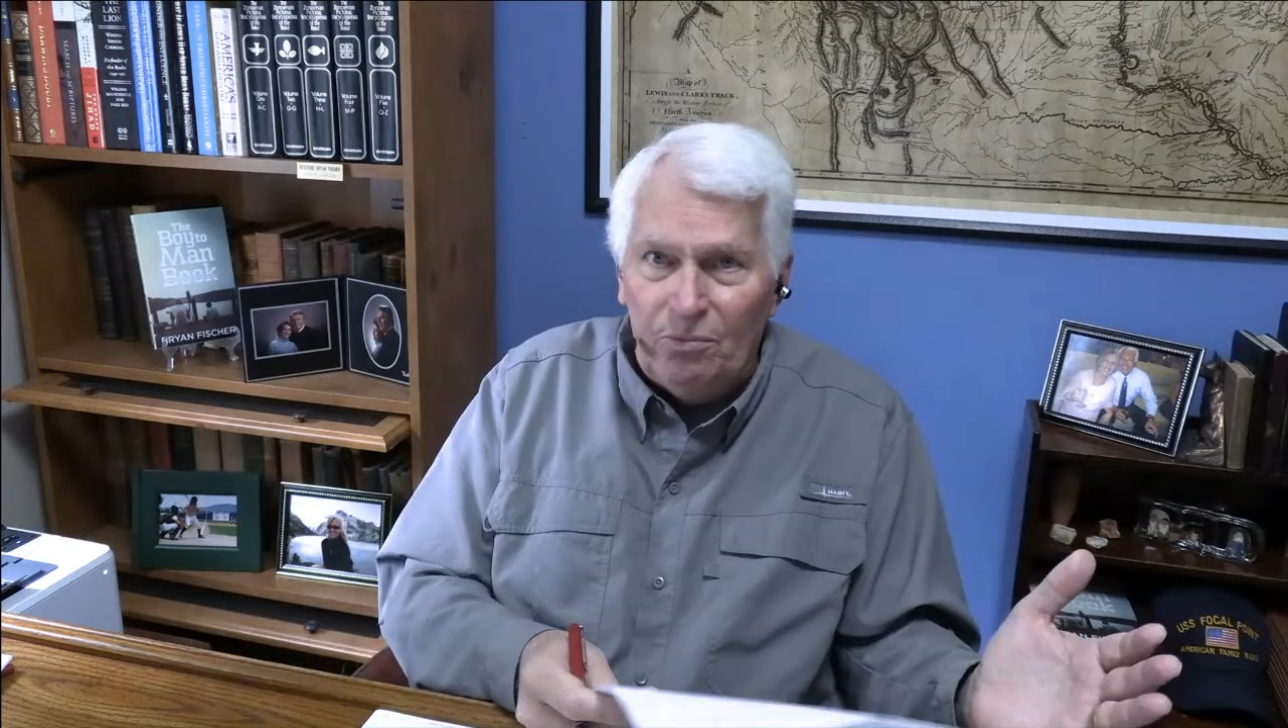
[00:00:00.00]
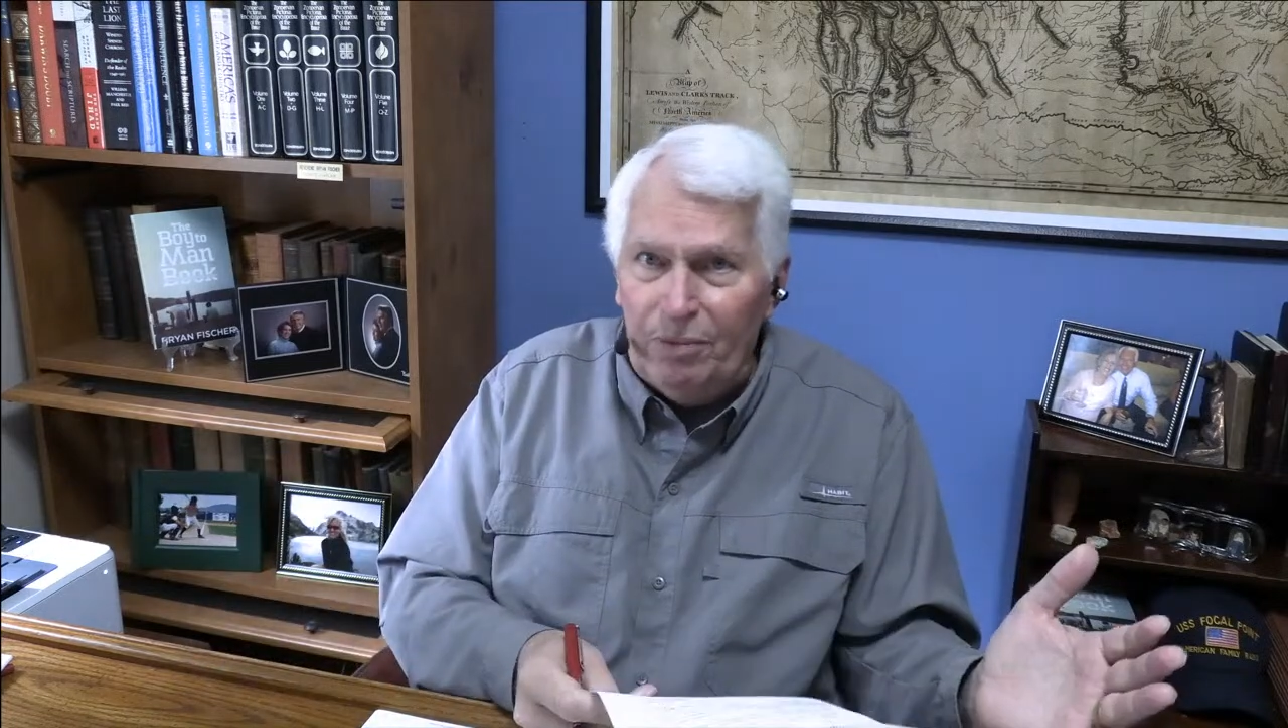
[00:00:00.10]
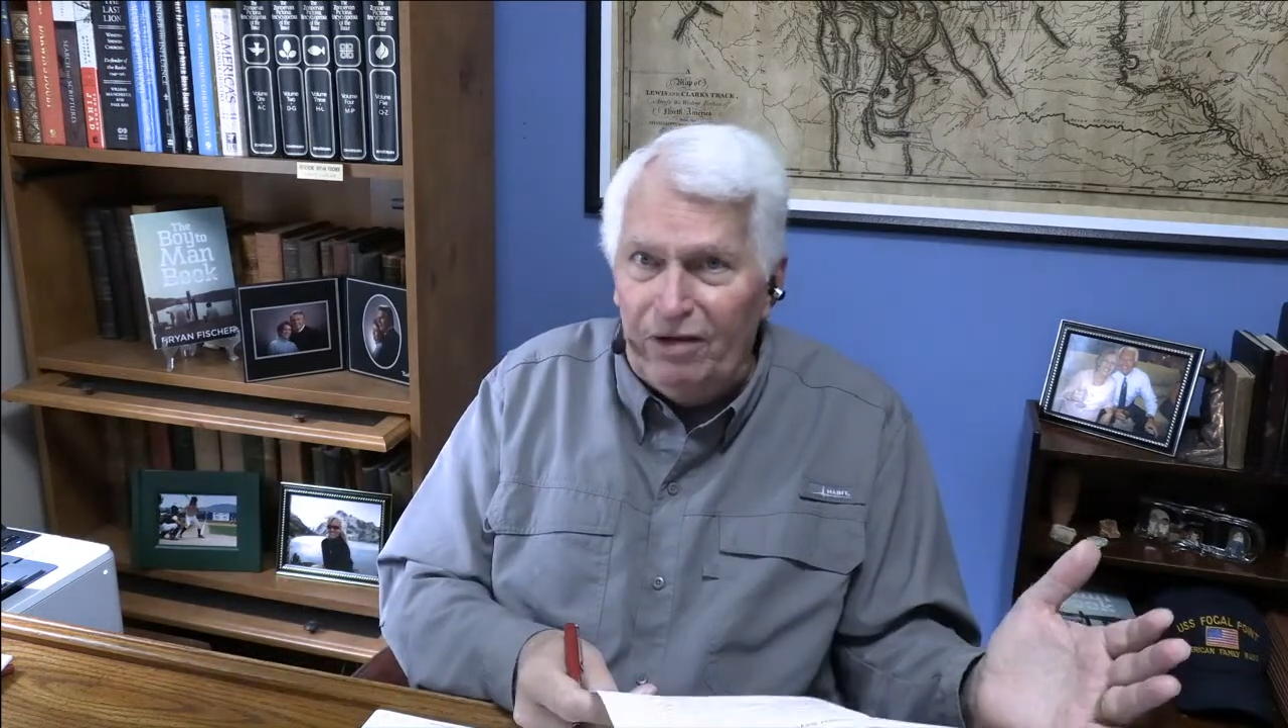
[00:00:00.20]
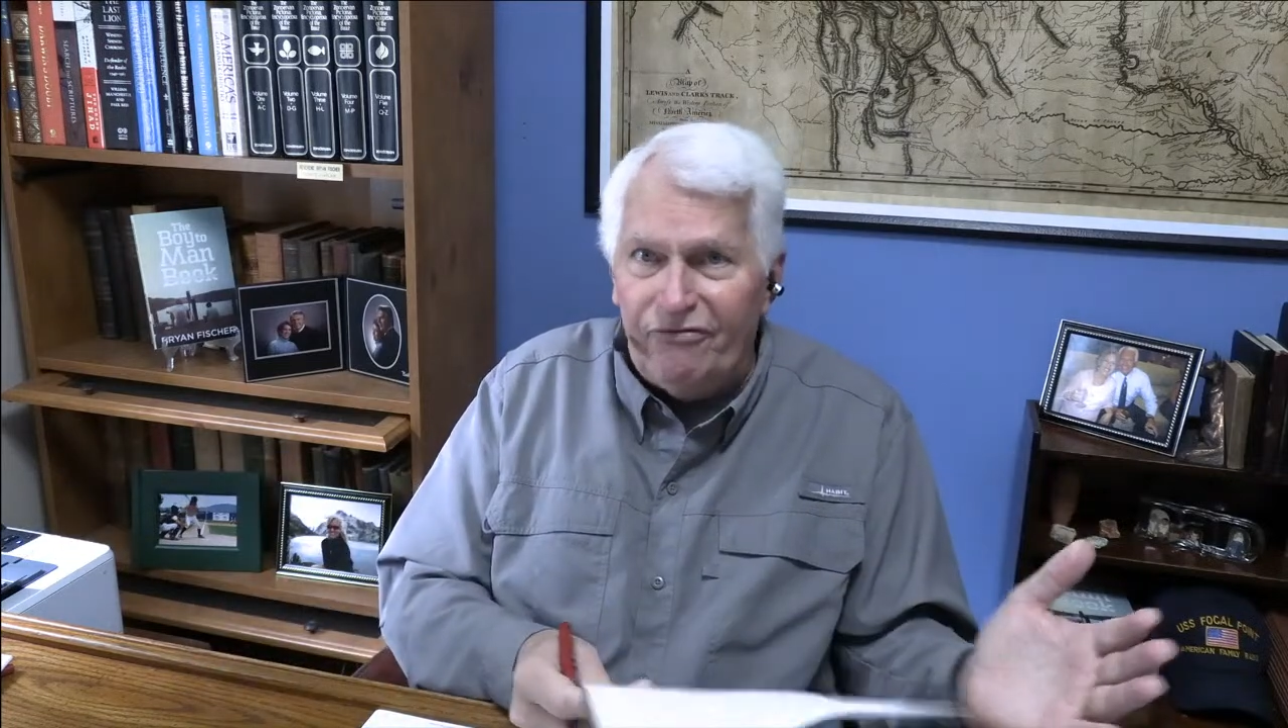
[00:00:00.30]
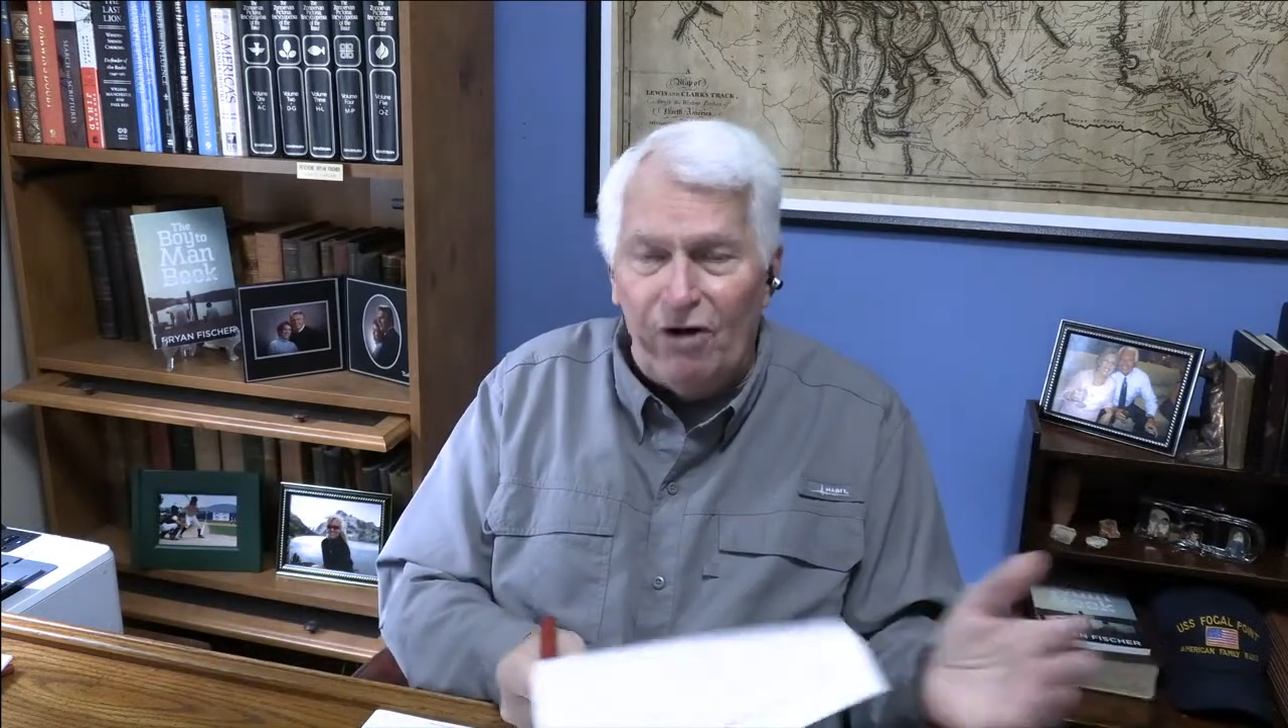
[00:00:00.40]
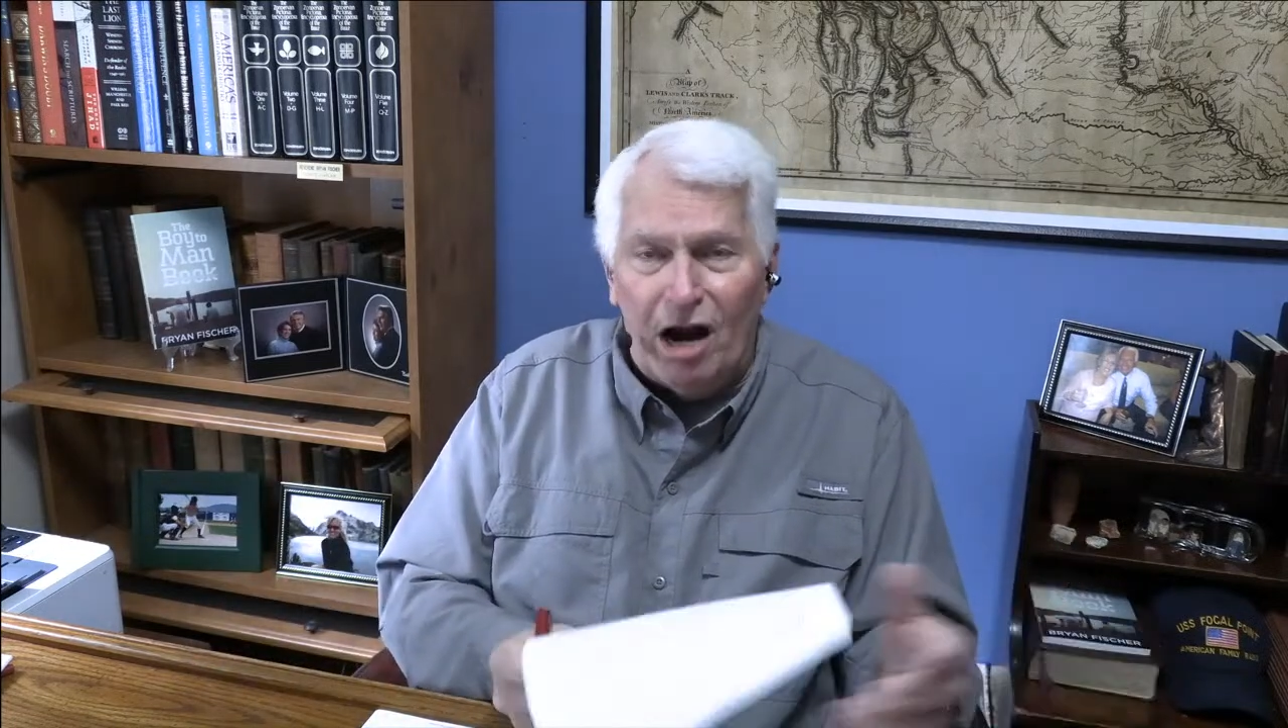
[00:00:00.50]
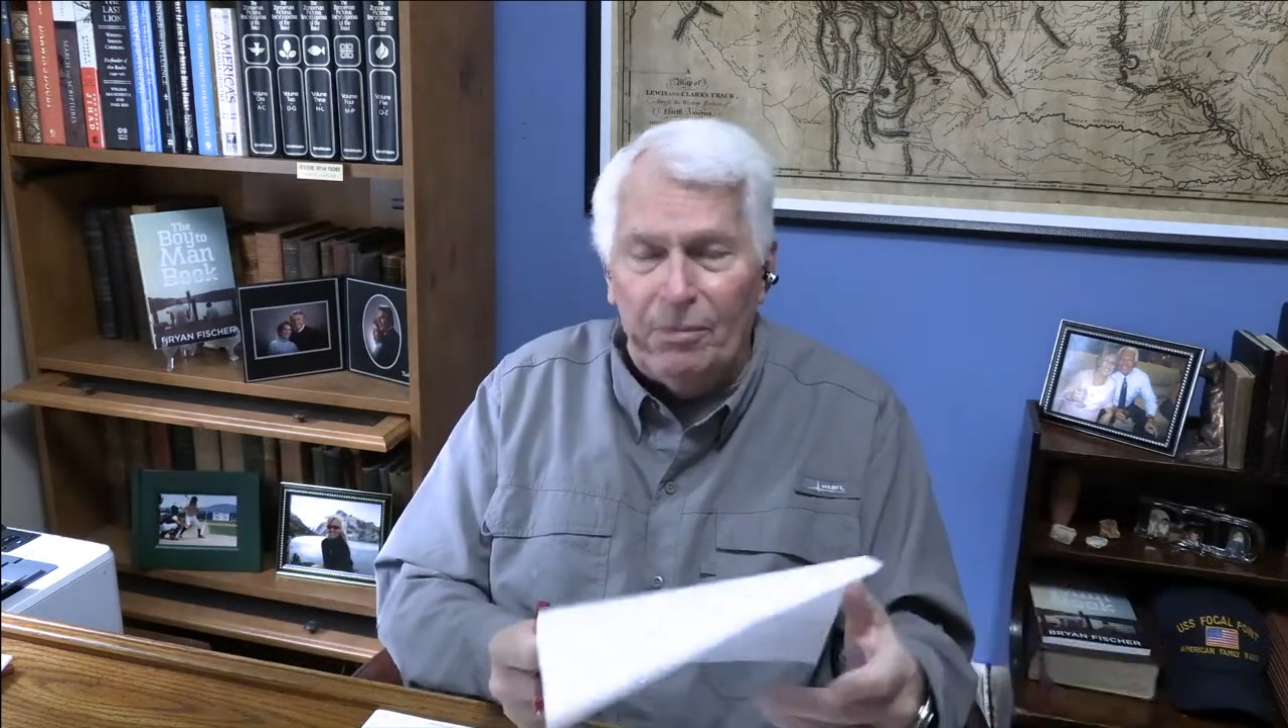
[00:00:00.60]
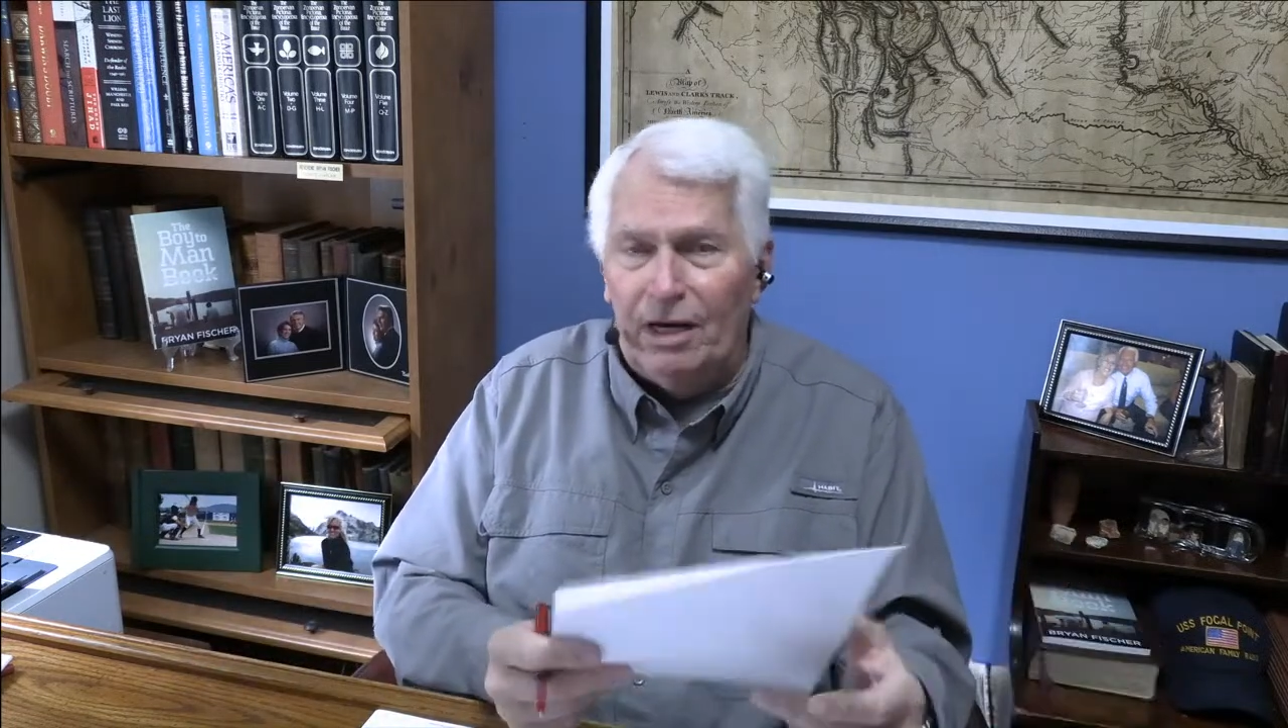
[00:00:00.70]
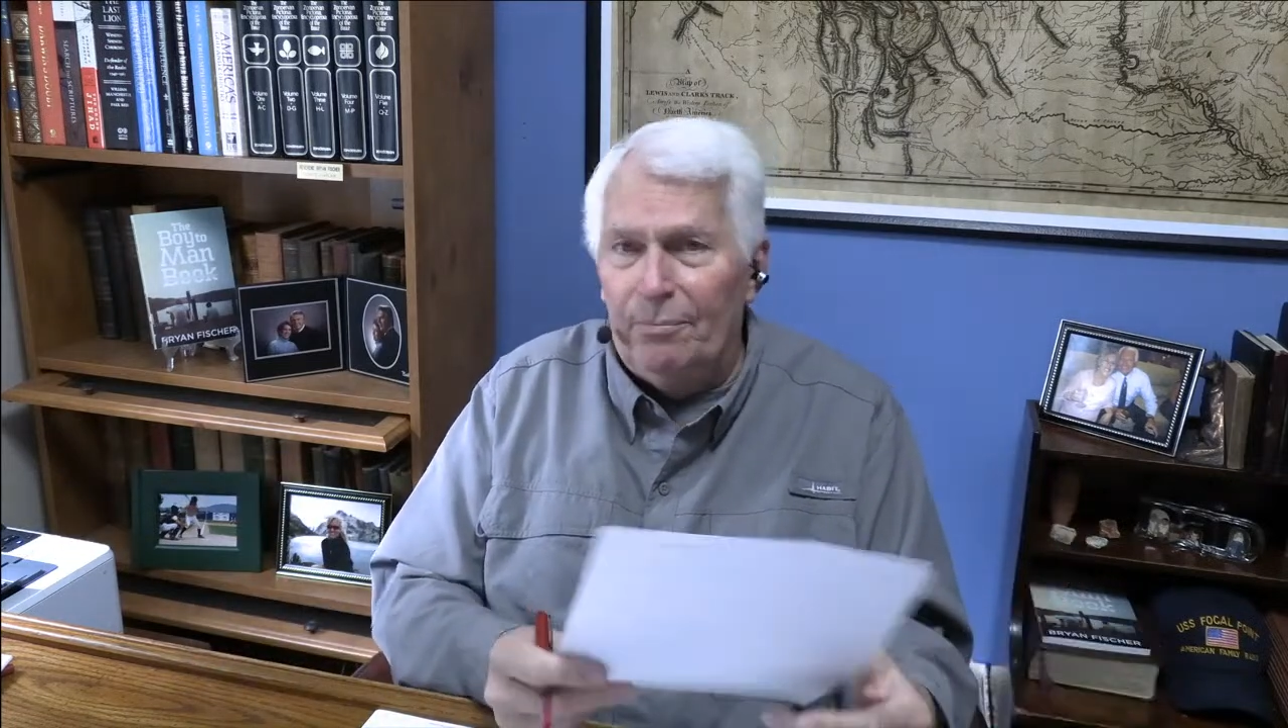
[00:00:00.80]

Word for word: in Big Pharma